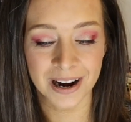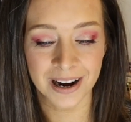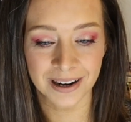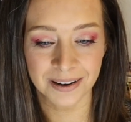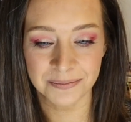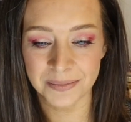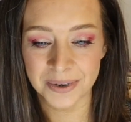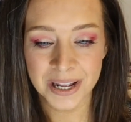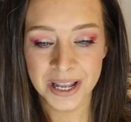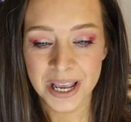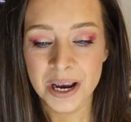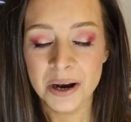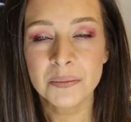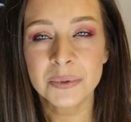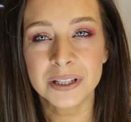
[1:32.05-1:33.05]
Um,
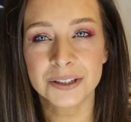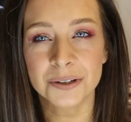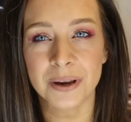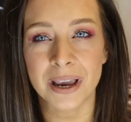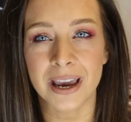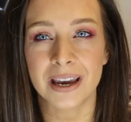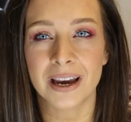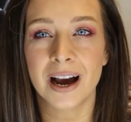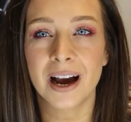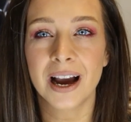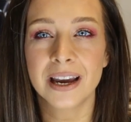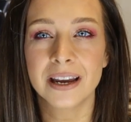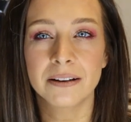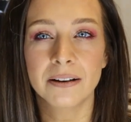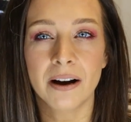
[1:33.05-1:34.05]
but that's okay.
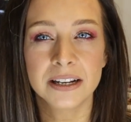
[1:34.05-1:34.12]
I,